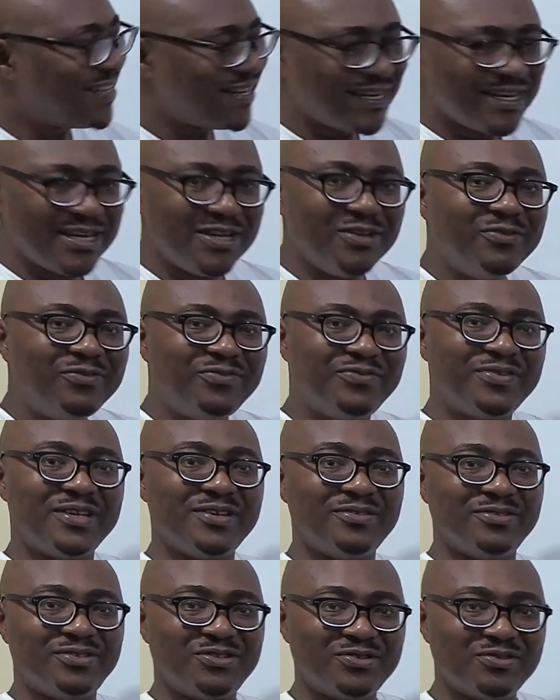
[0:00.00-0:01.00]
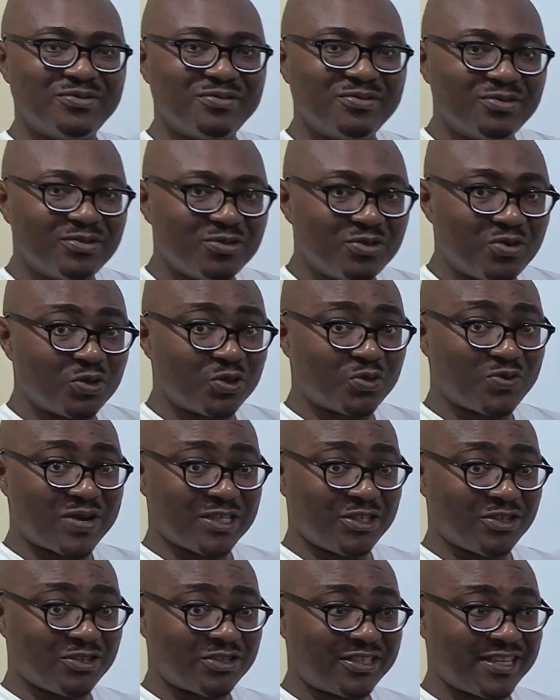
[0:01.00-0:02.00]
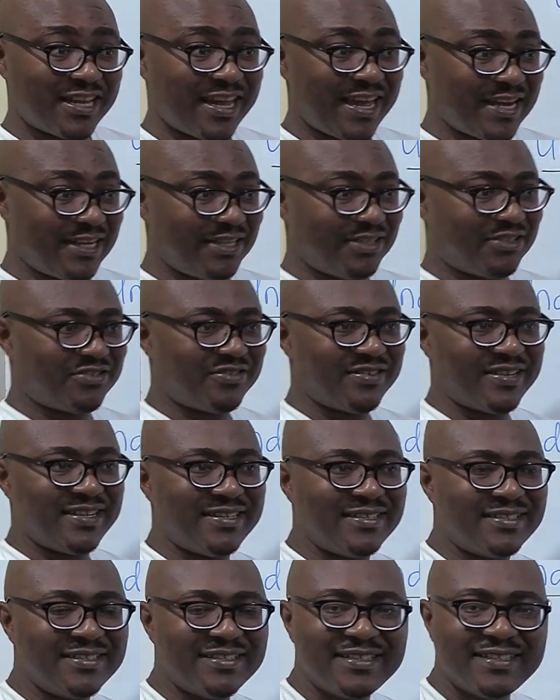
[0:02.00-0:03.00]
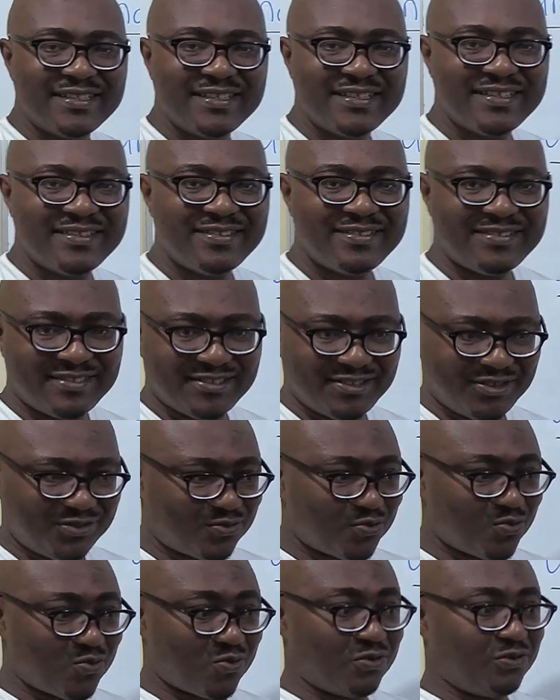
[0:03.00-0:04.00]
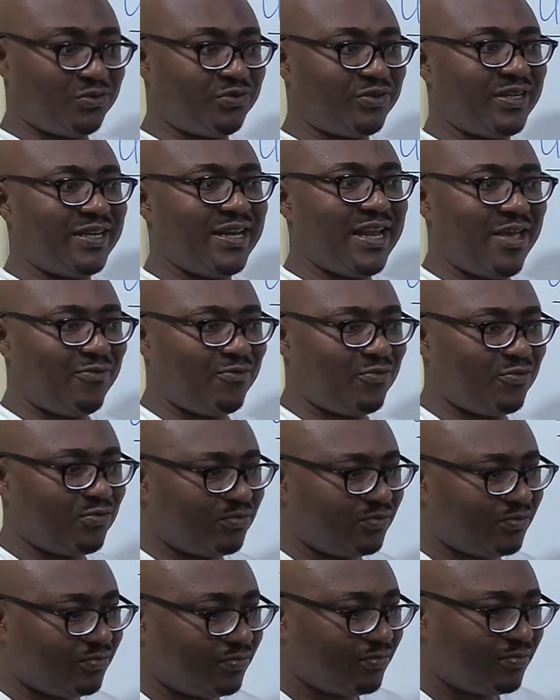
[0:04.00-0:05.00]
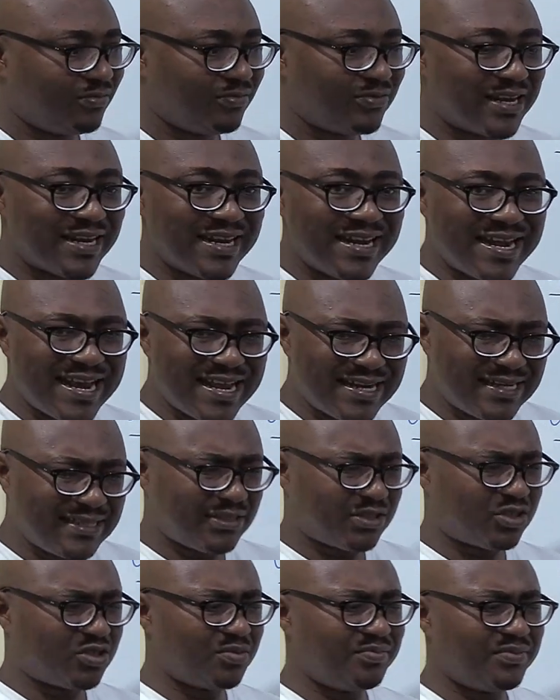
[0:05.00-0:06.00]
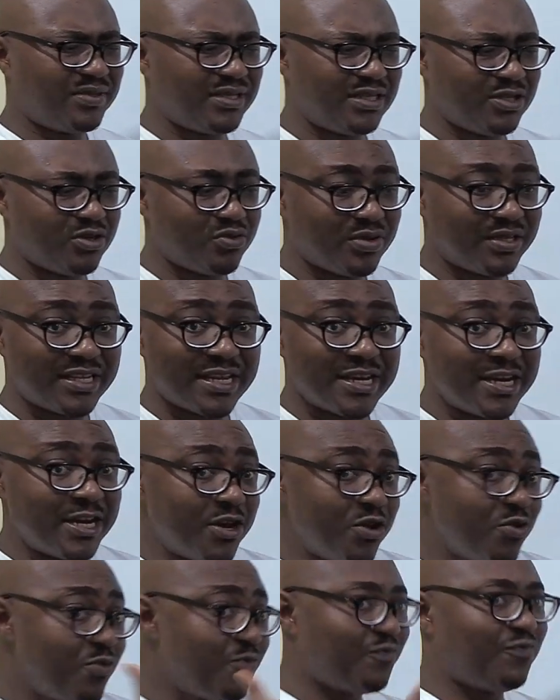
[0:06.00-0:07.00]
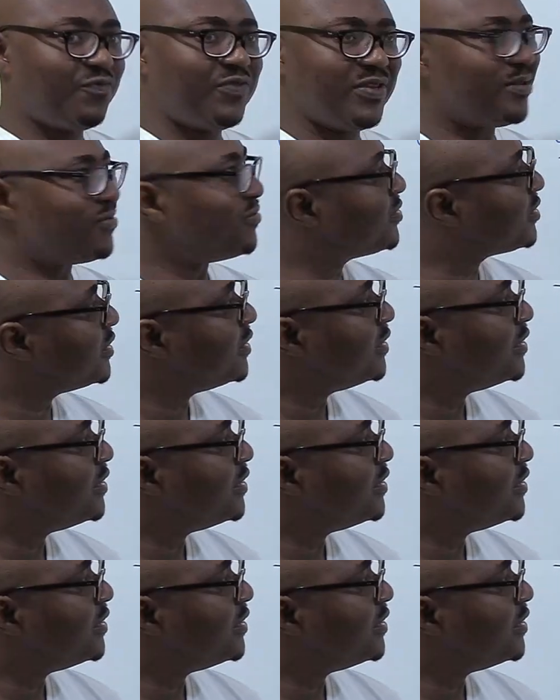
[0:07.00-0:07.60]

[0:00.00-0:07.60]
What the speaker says: is a new field to those who are just entering 200 level. They're learning something new. It's a new field.